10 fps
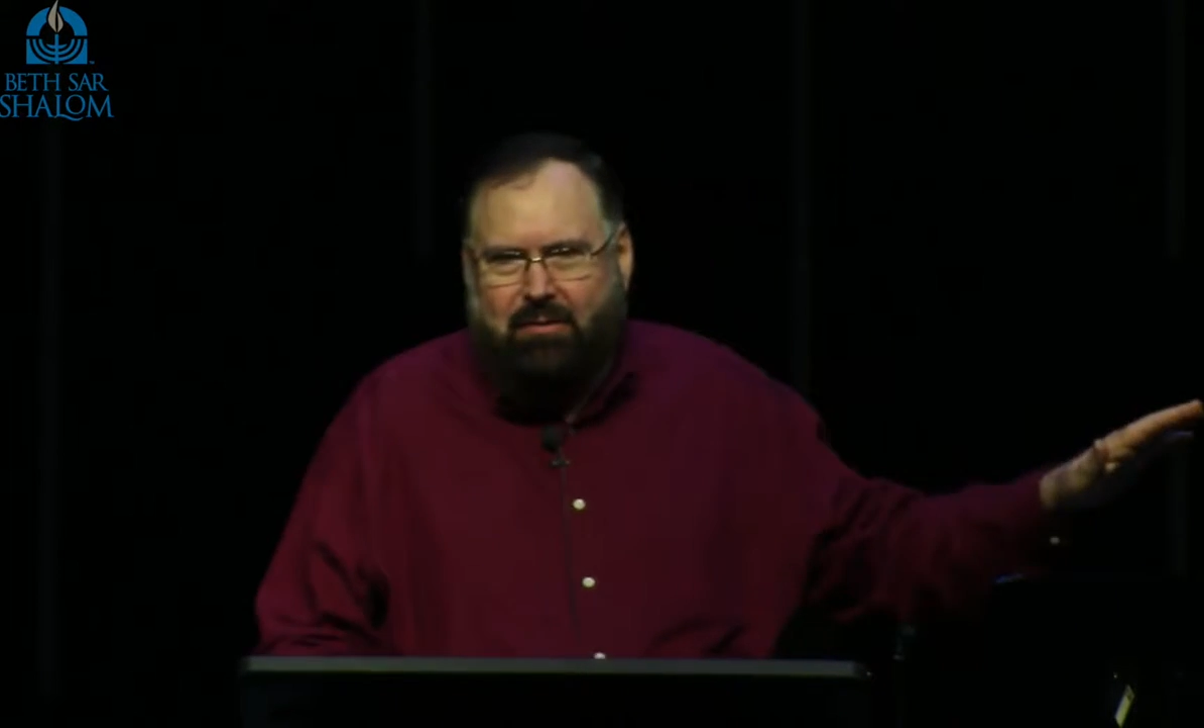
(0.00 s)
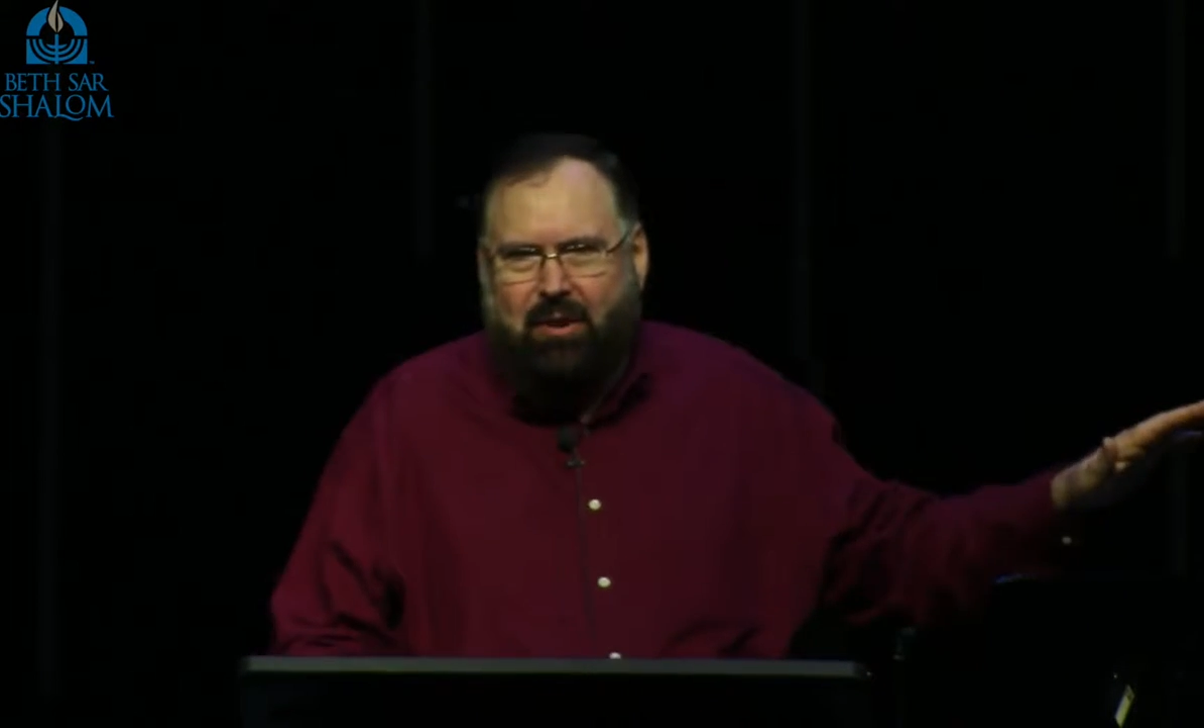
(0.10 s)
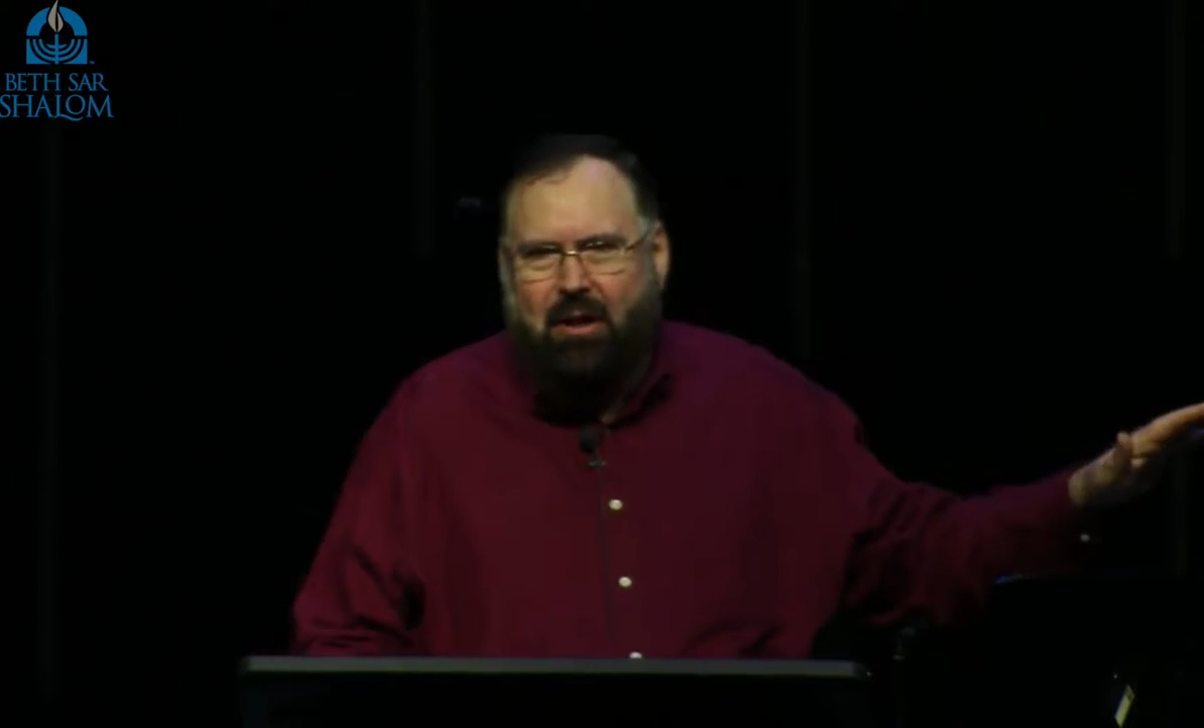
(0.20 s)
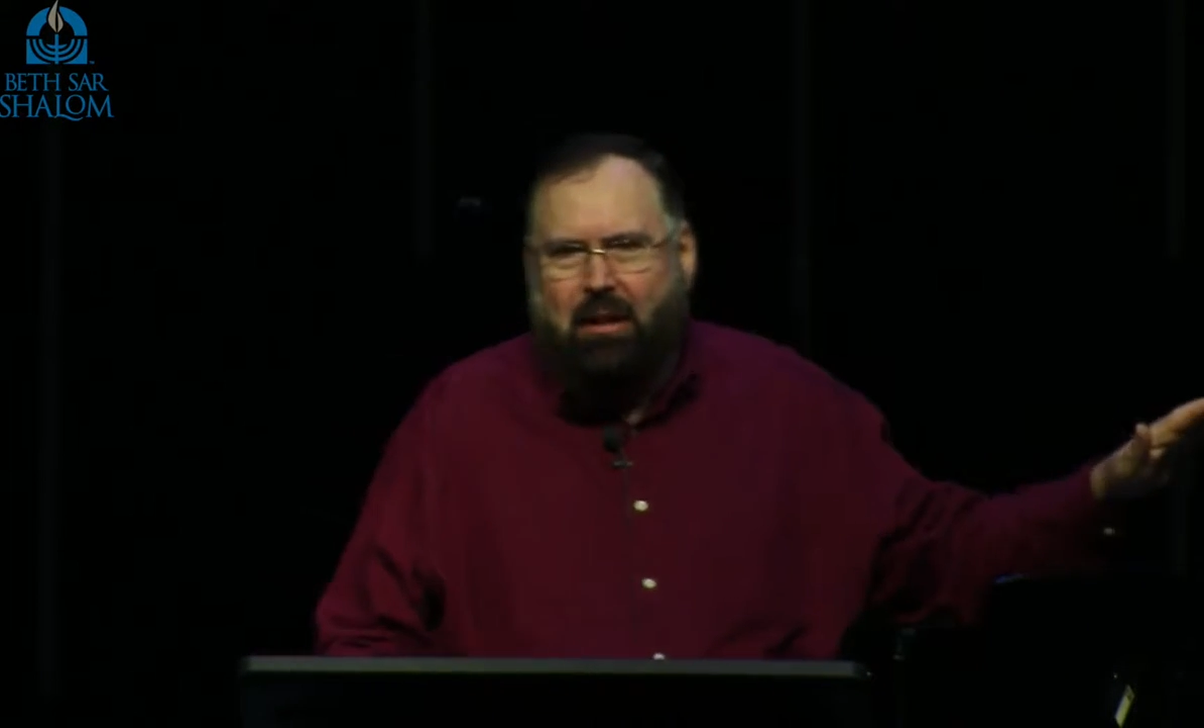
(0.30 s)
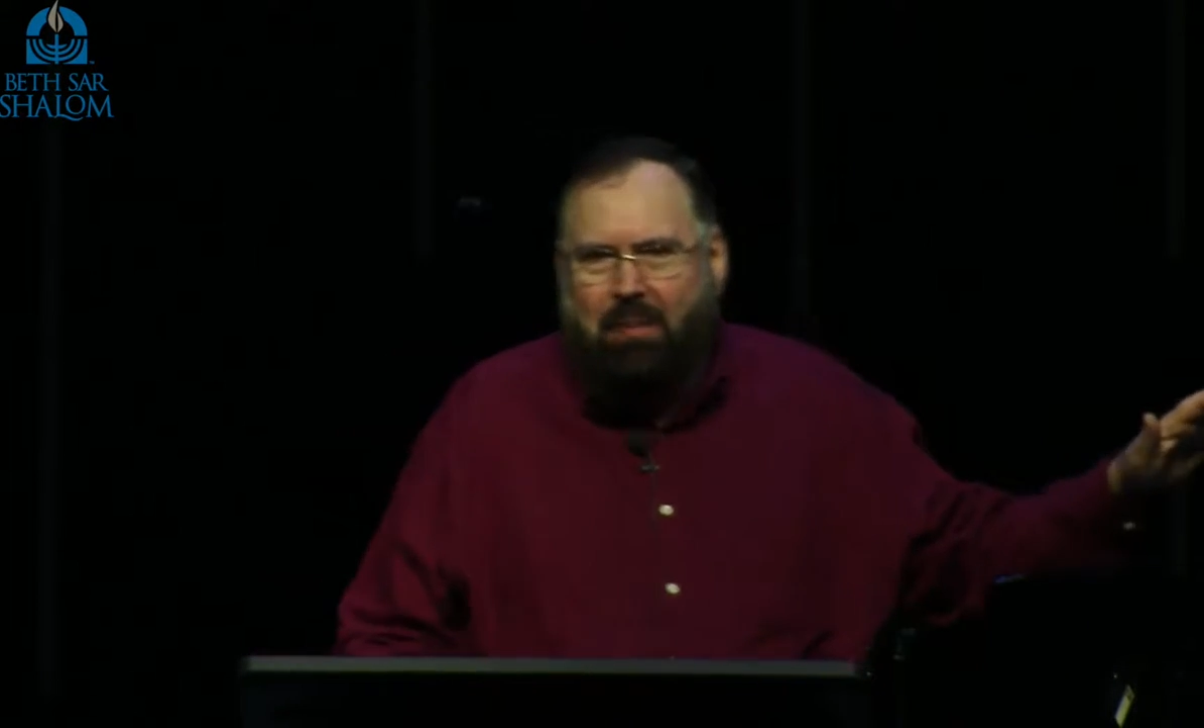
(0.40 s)

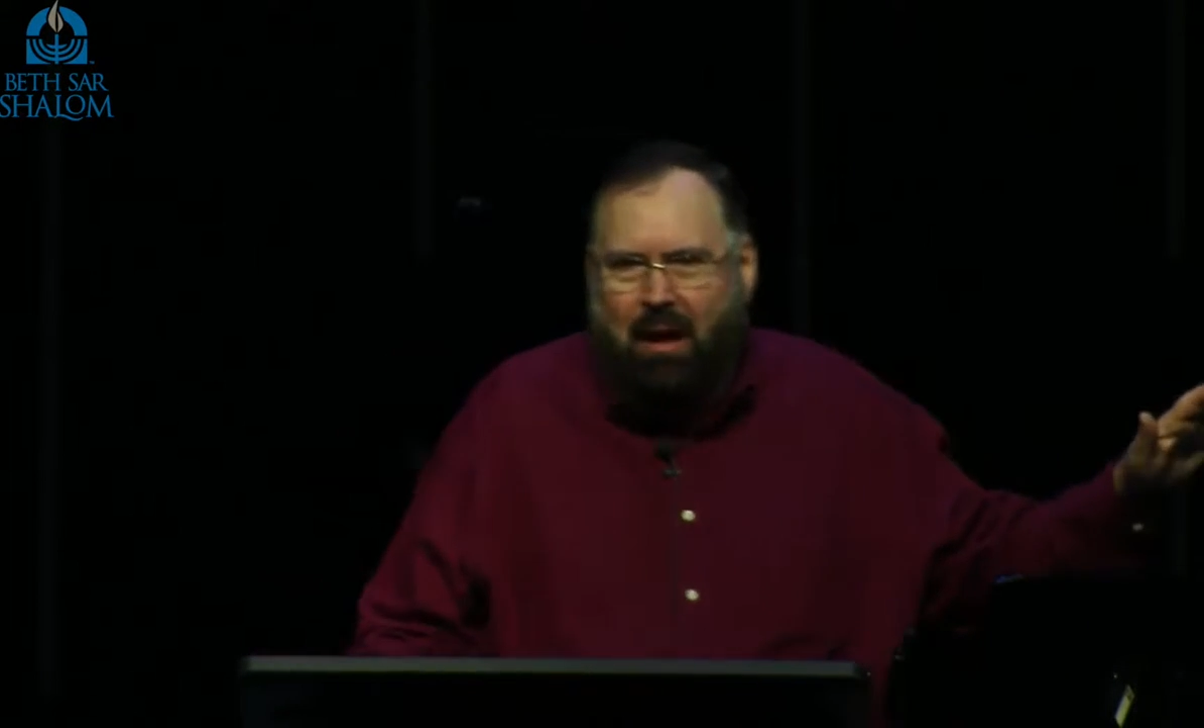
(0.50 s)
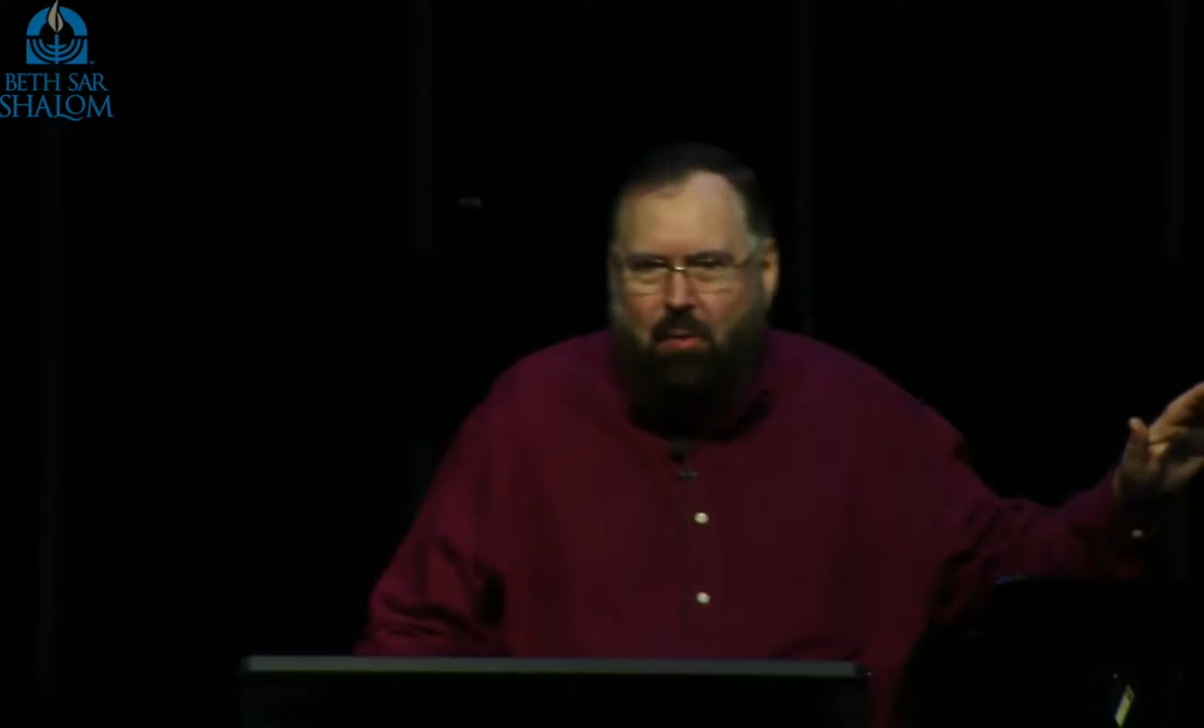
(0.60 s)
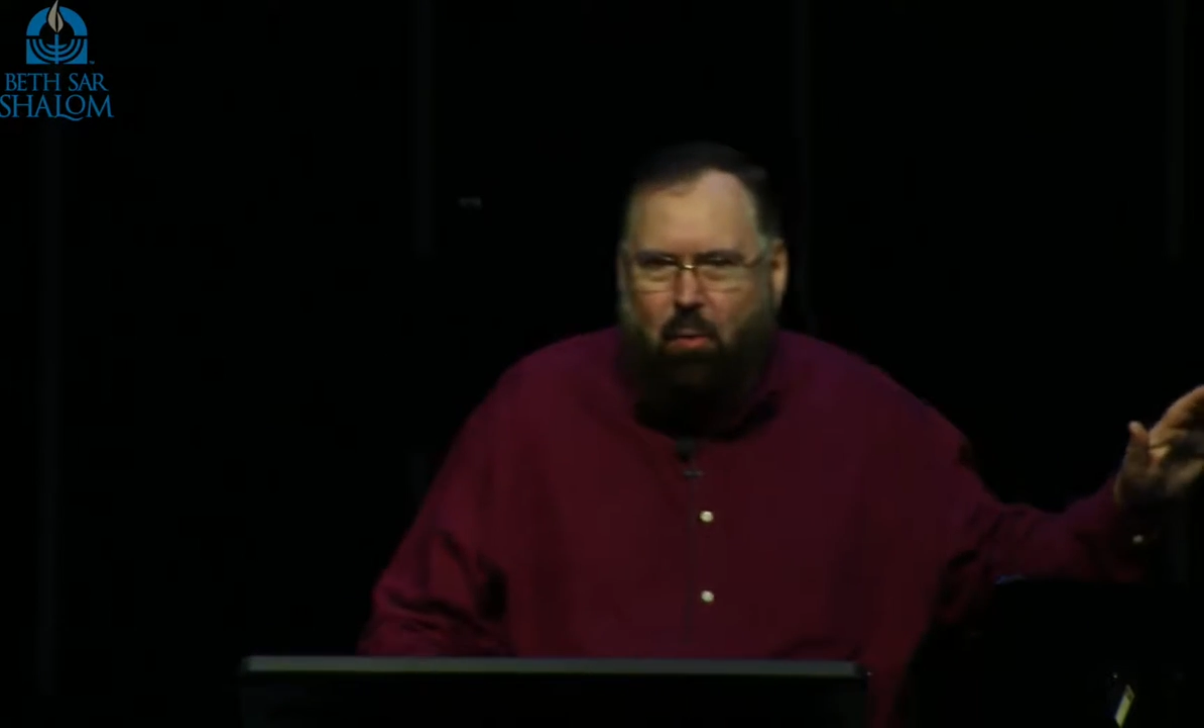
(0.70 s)
talk about